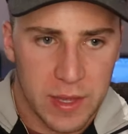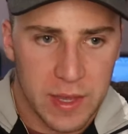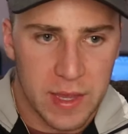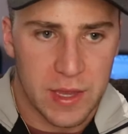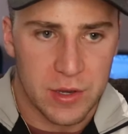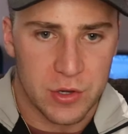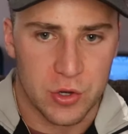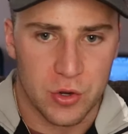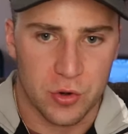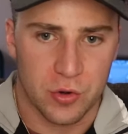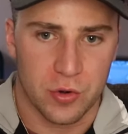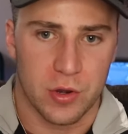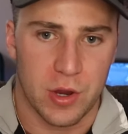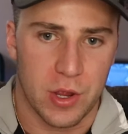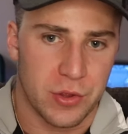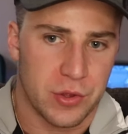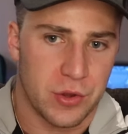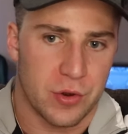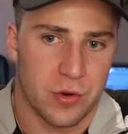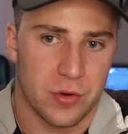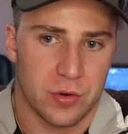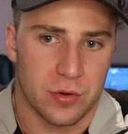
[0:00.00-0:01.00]
in
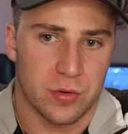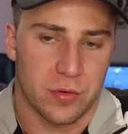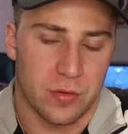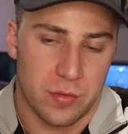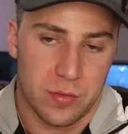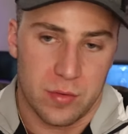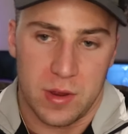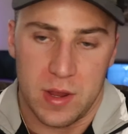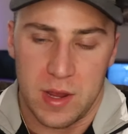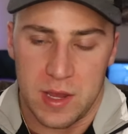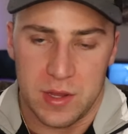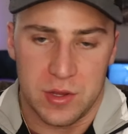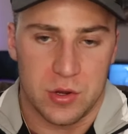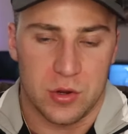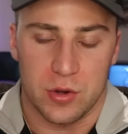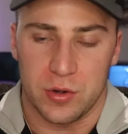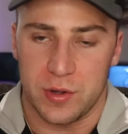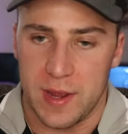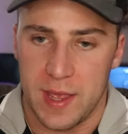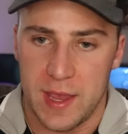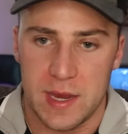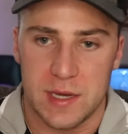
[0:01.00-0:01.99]

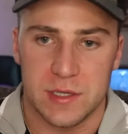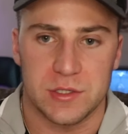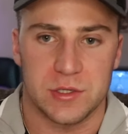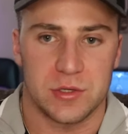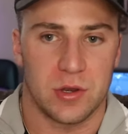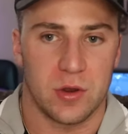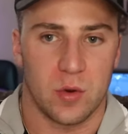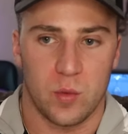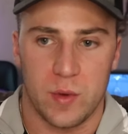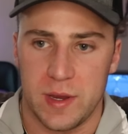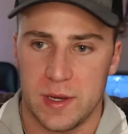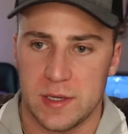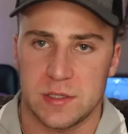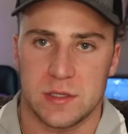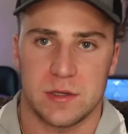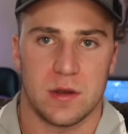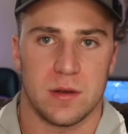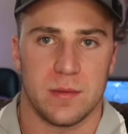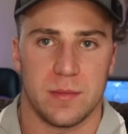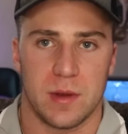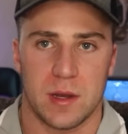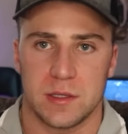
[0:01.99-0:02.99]
your days, in your weeks,
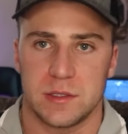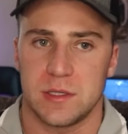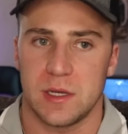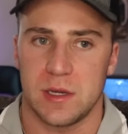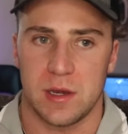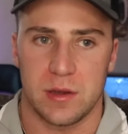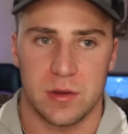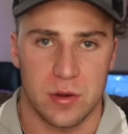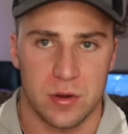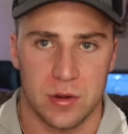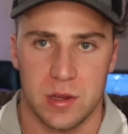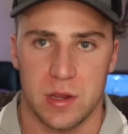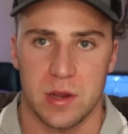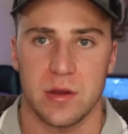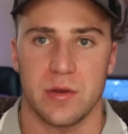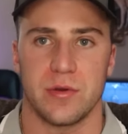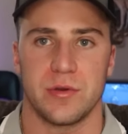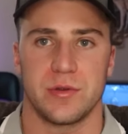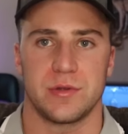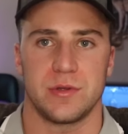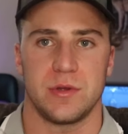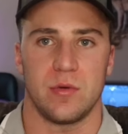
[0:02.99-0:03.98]
in your months, and in your
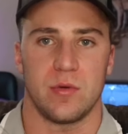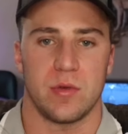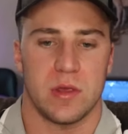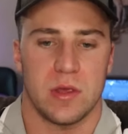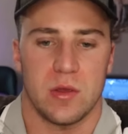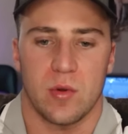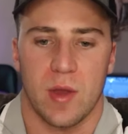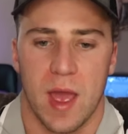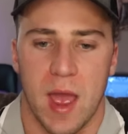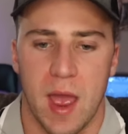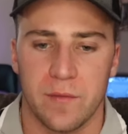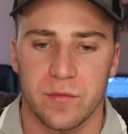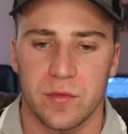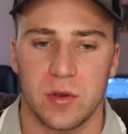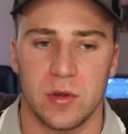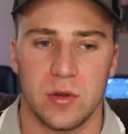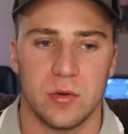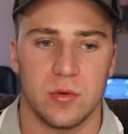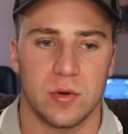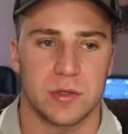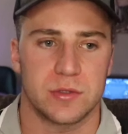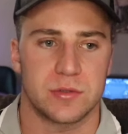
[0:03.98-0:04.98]
years. You have to
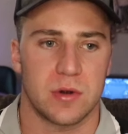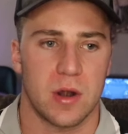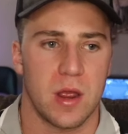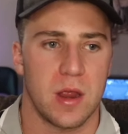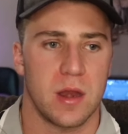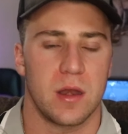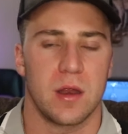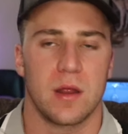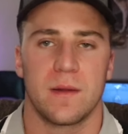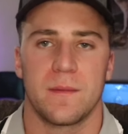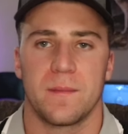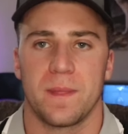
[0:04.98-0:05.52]
do what's right.